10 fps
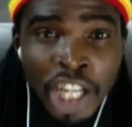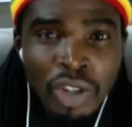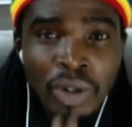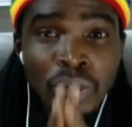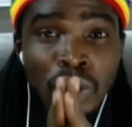
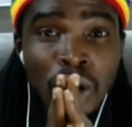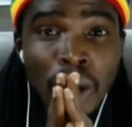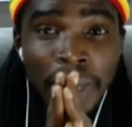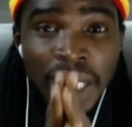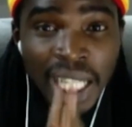You're going to
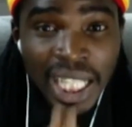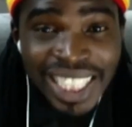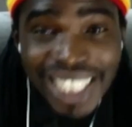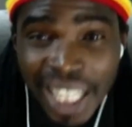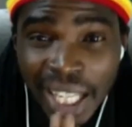copy the
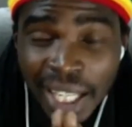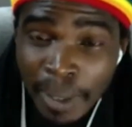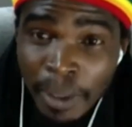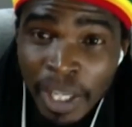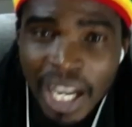link
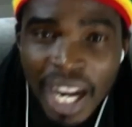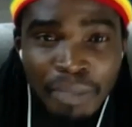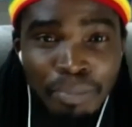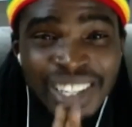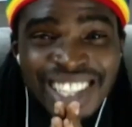
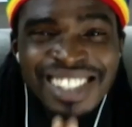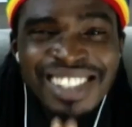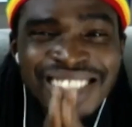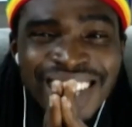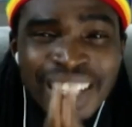and please
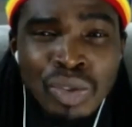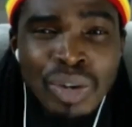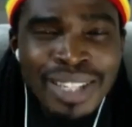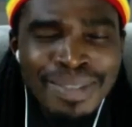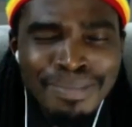share to
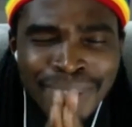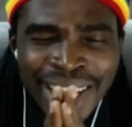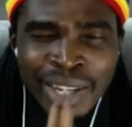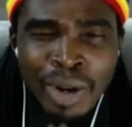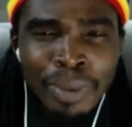as
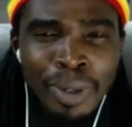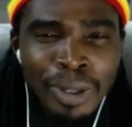many up